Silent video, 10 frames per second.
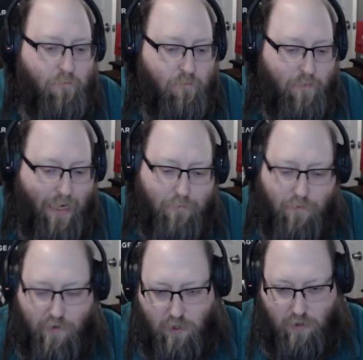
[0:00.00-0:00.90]
Not
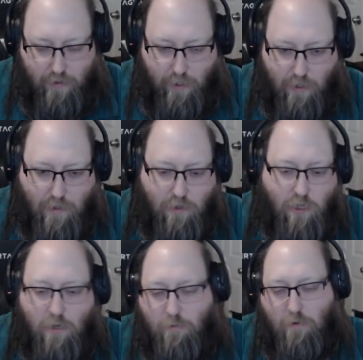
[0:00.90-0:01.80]
professionally, just in
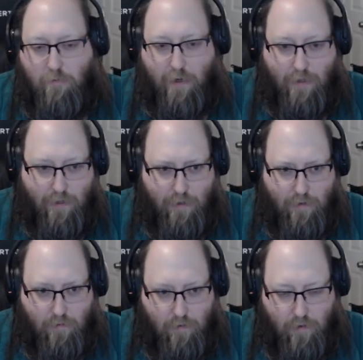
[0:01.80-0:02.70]
general, we're at
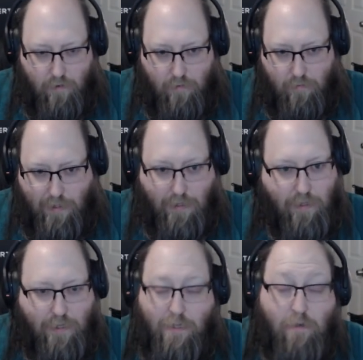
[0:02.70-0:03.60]
the
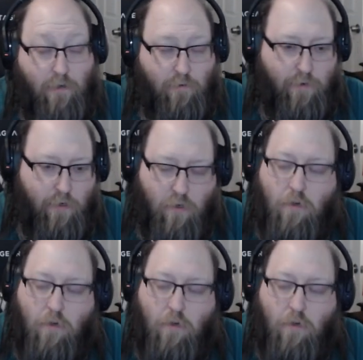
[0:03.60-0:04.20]
16-year range.